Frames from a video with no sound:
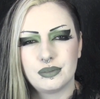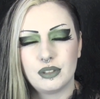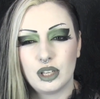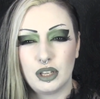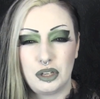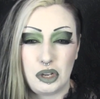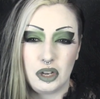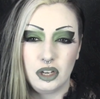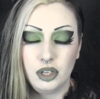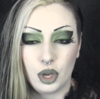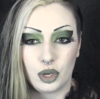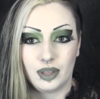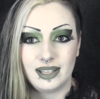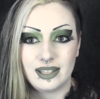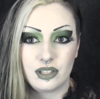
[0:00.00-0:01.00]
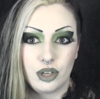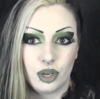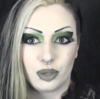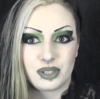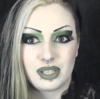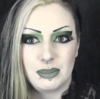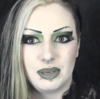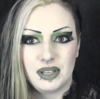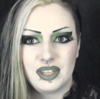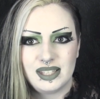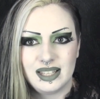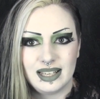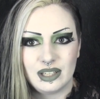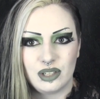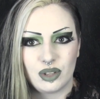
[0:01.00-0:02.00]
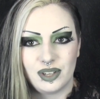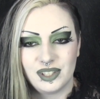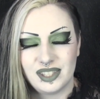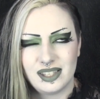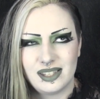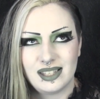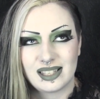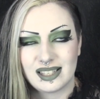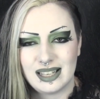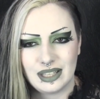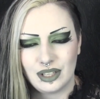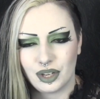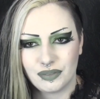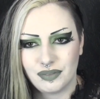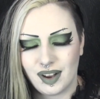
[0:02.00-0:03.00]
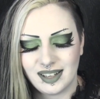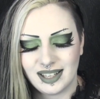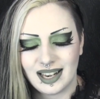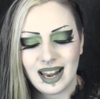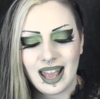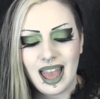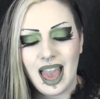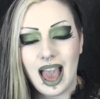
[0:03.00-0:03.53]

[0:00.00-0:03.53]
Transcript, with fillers: you can Google it, Google Summer in the City 2016, you can find it.